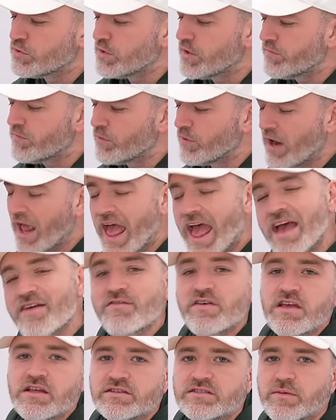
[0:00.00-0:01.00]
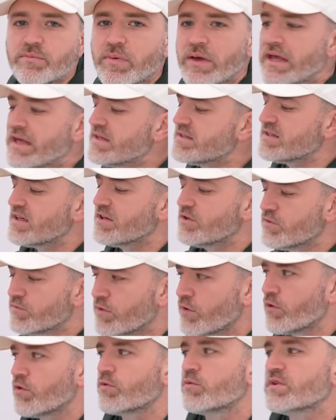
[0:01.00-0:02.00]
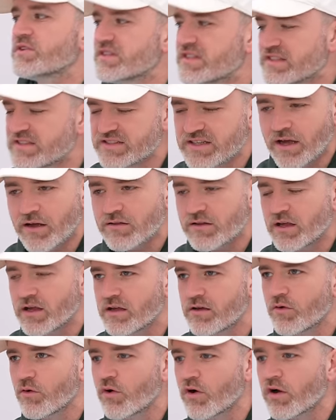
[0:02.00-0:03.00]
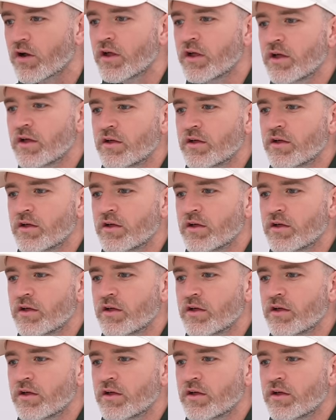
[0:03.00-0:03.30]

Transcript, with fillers: If you're heavy into bass and you've heard what these sound like, or